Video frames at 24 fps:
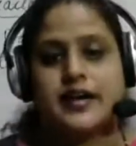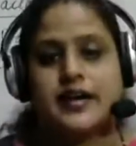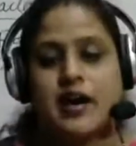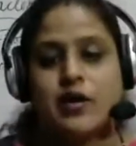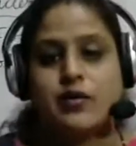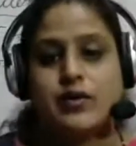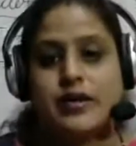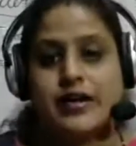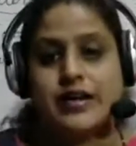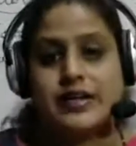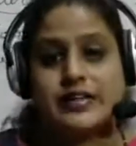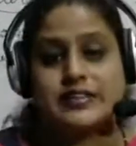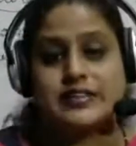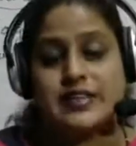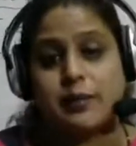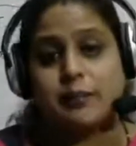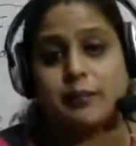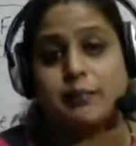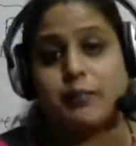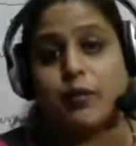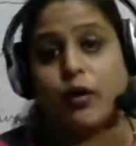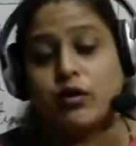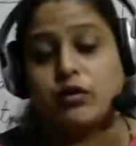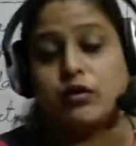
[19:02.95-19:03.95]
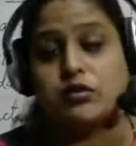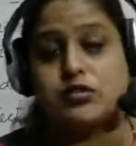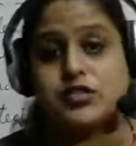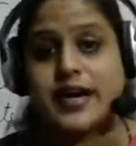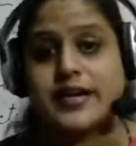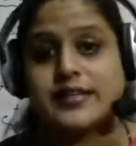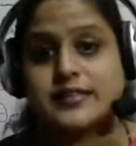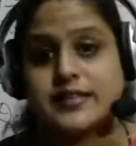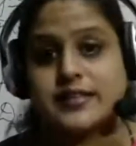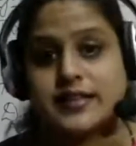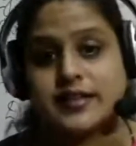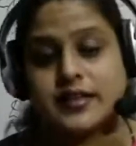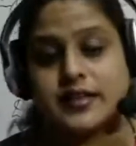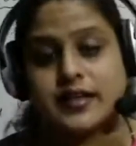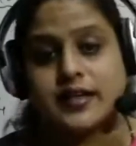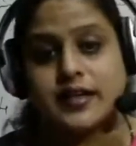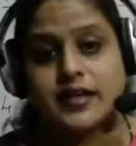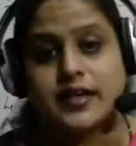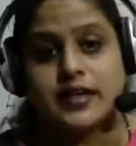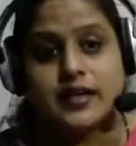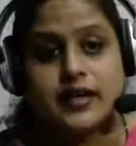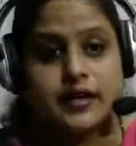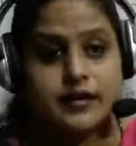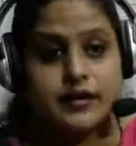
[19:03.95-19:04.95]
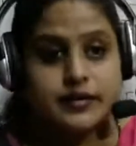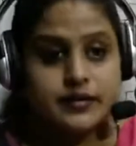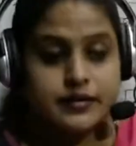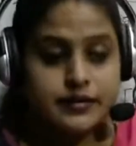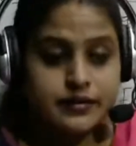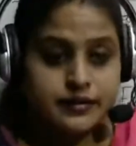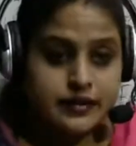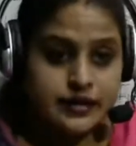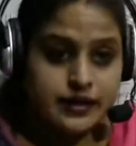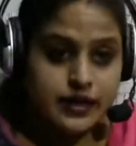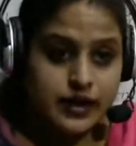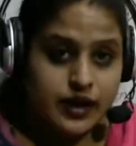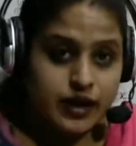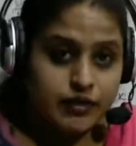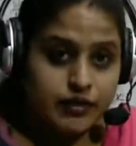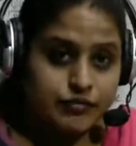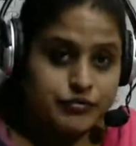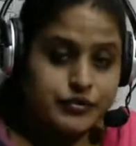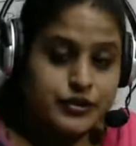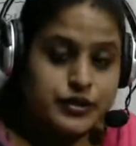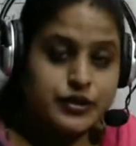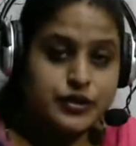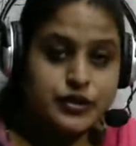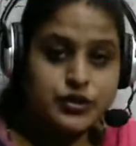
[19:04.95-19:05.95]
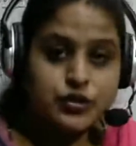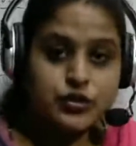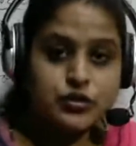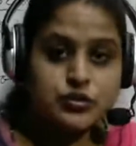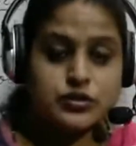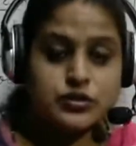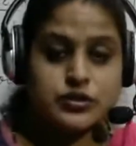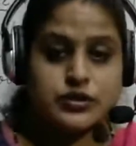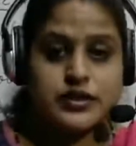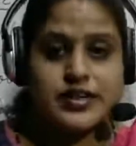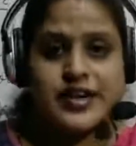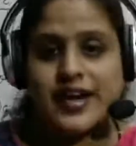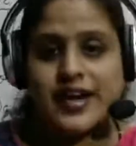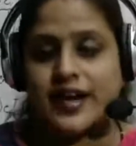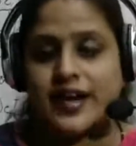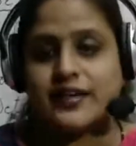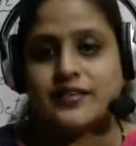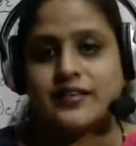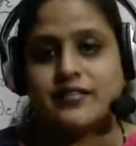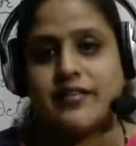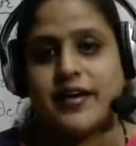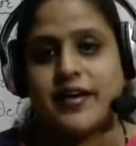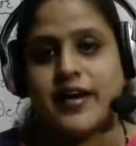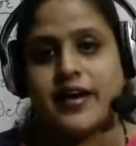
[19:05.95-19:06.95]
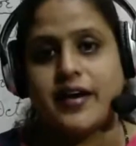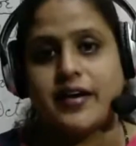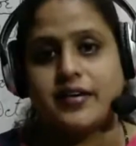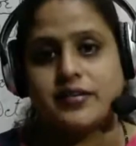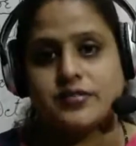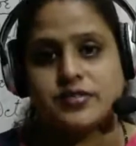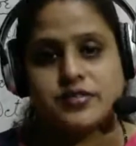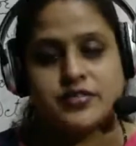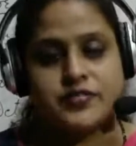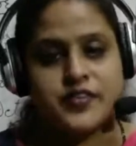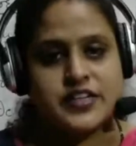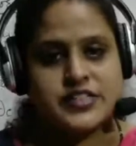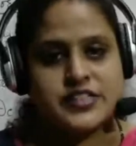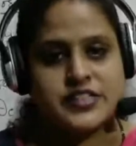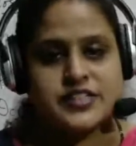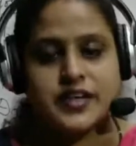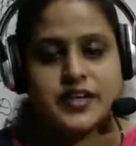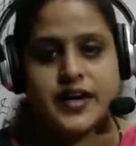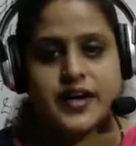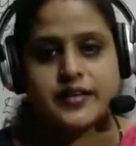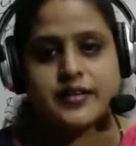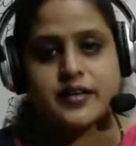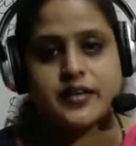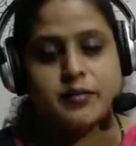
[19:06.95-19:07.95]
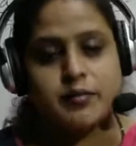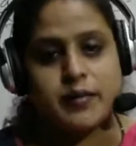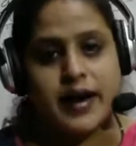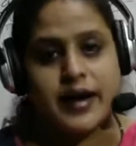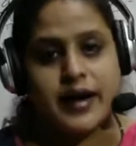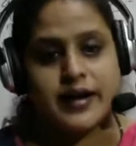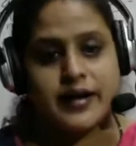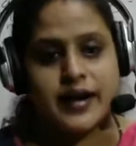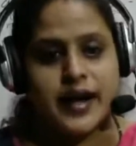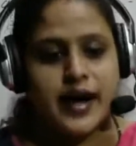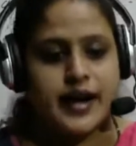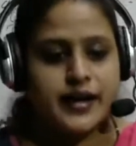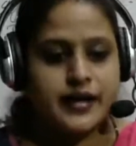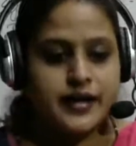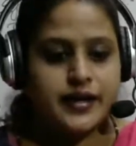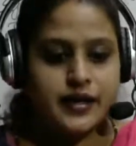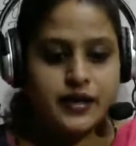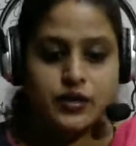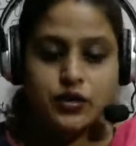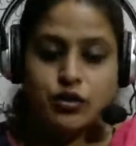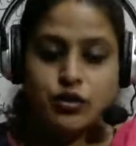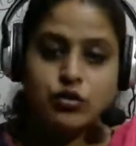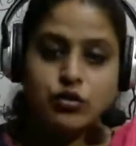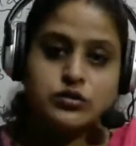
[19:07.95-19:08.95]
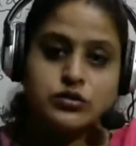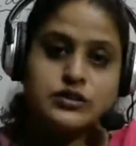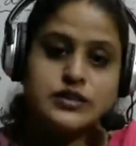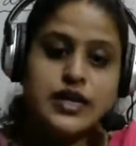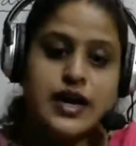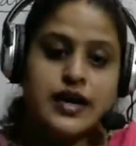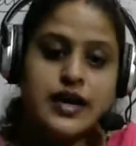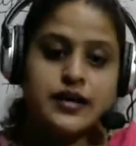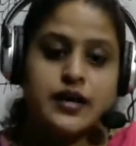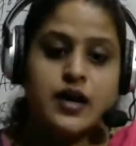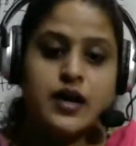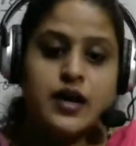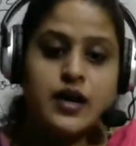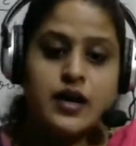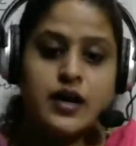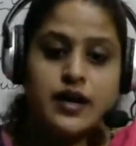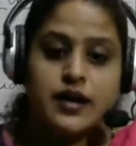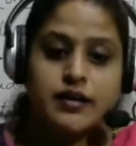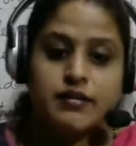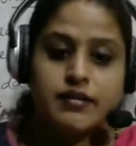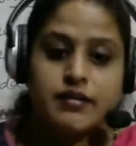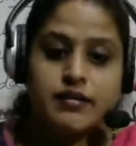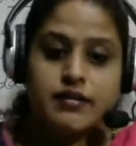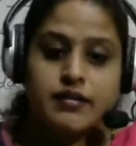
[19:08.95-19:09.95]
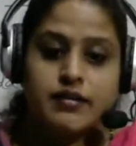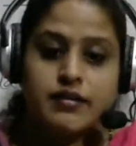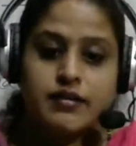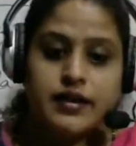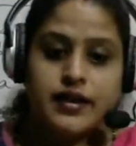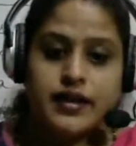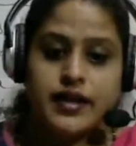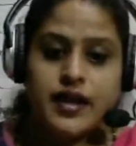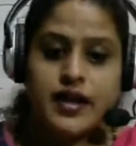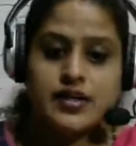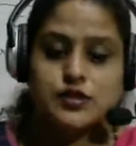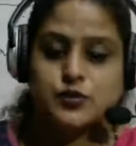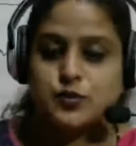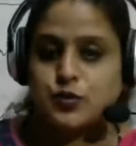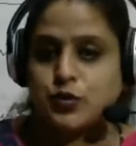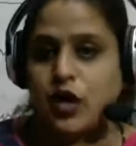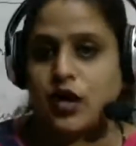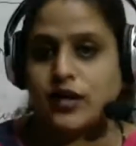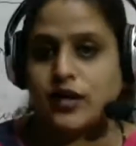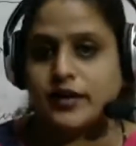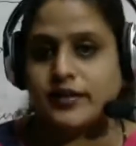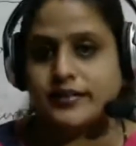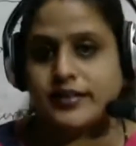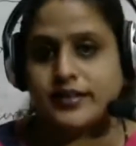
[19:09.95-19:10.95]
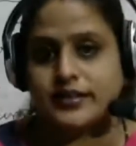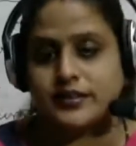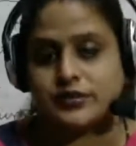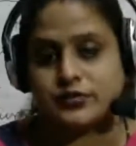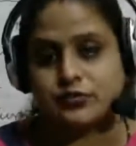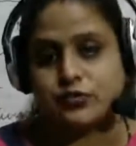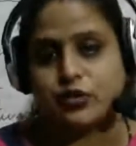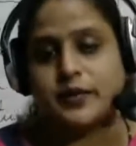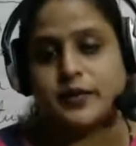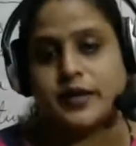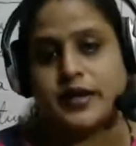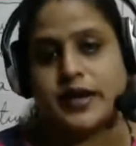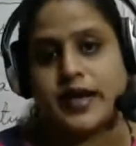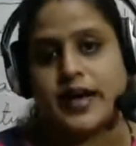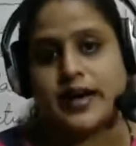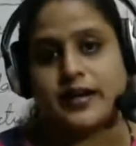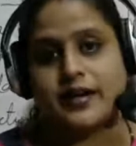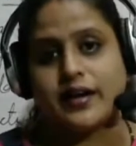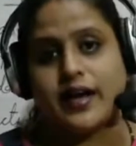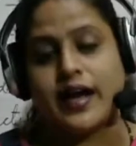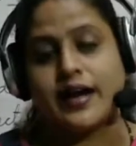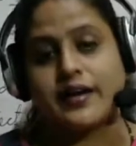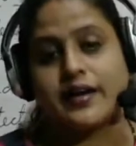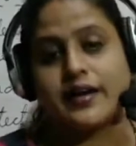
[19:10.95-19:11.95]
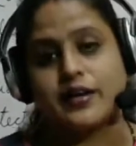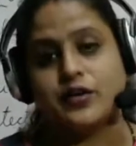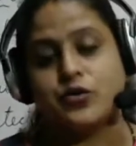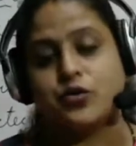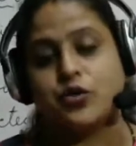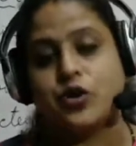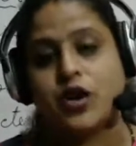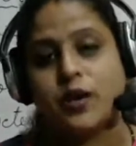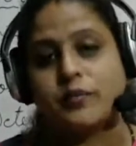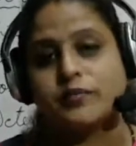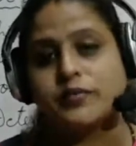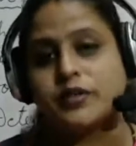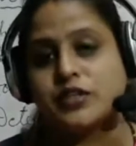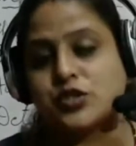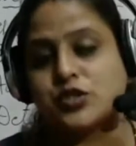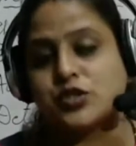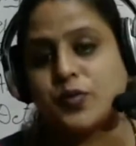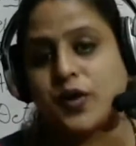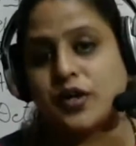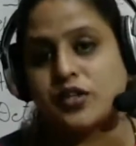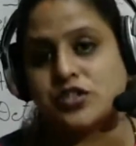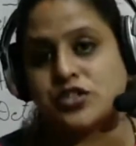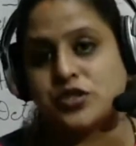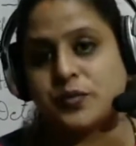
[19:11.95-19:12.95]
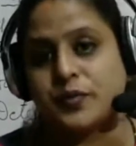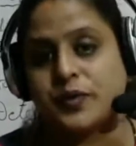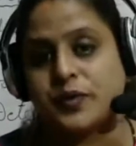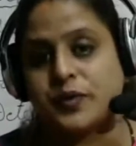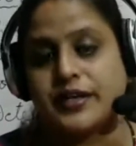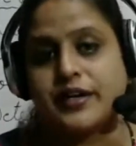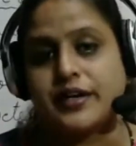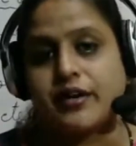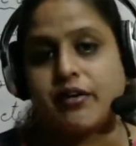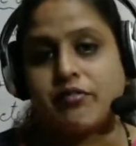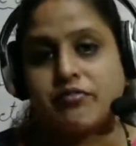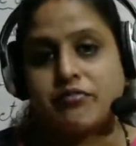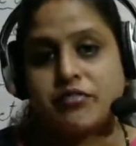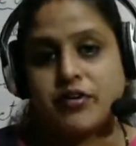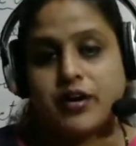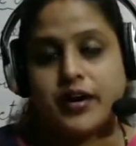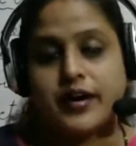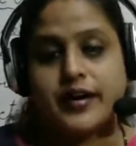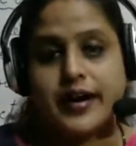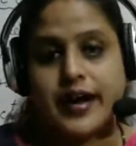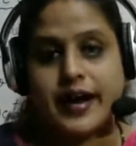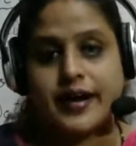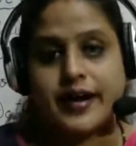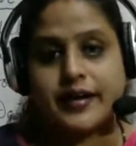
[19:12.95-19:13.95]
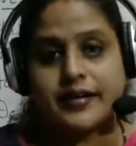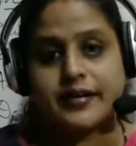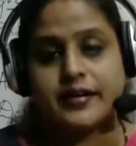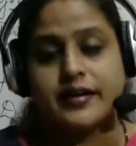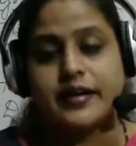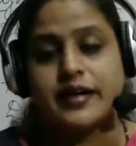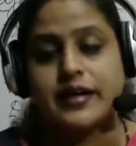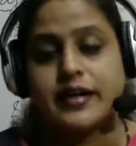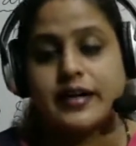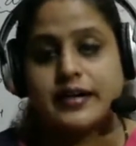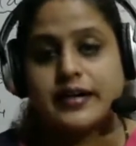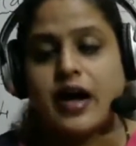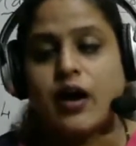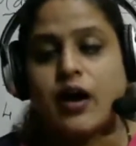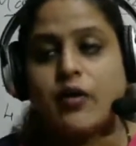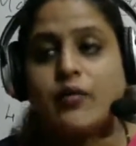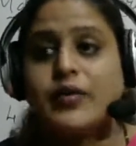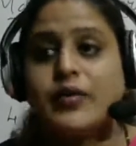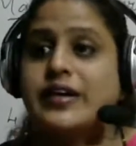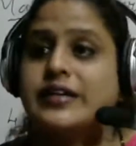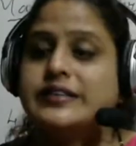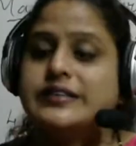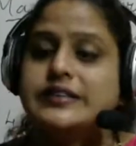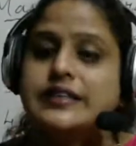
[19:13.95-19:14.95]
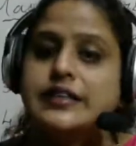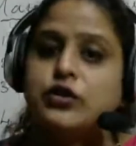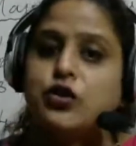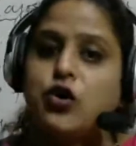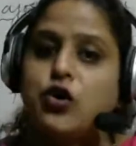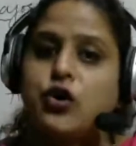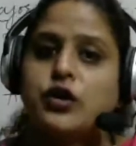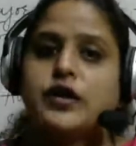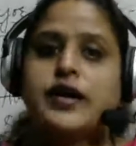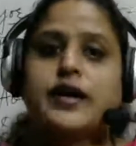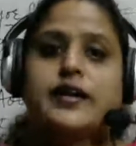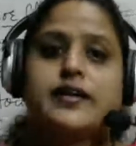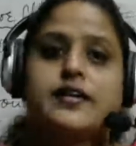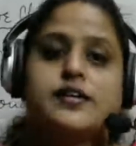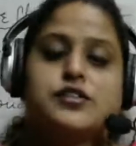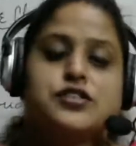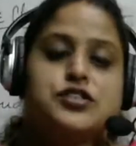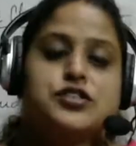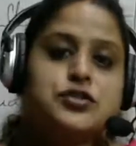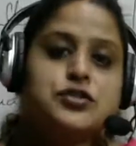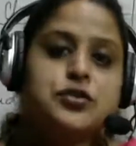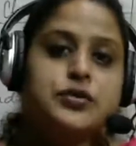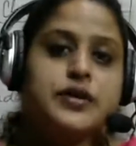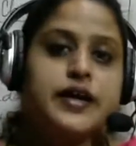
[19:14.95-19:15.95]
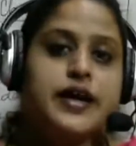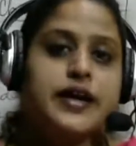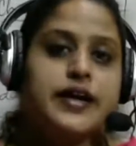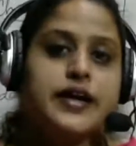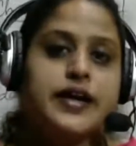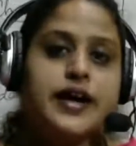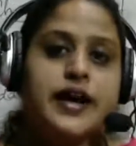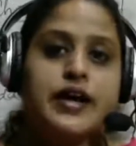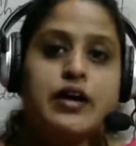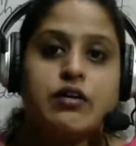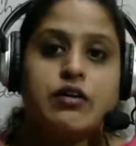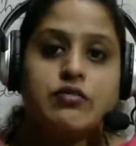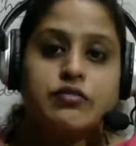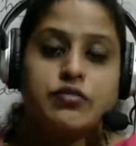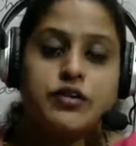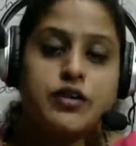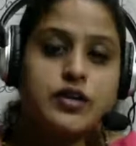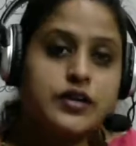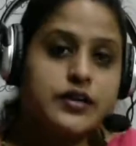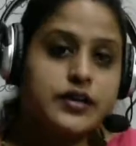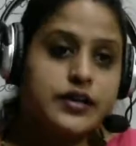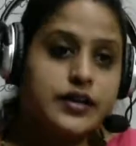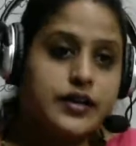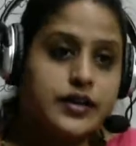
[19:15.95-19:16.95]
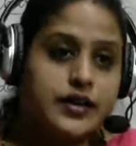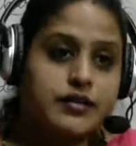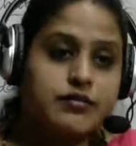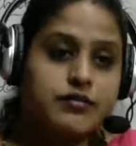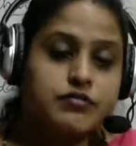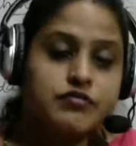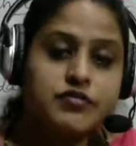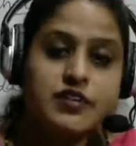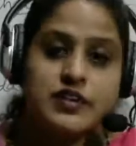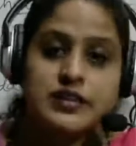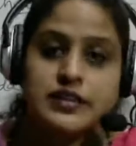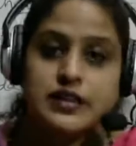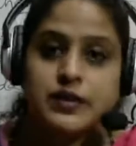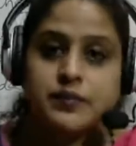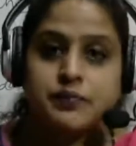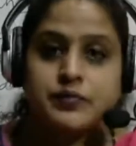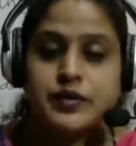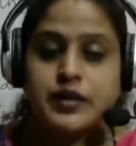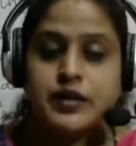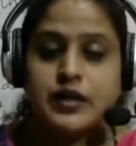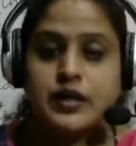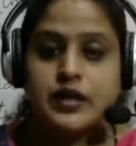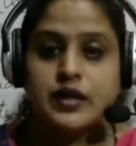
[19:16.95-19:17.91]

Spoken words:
Now he is apologizing. After, he is a very sophisticated man, and he knows that he has brought this woman and he took up the responsibility of her, and now he is in no condition to take care of her further.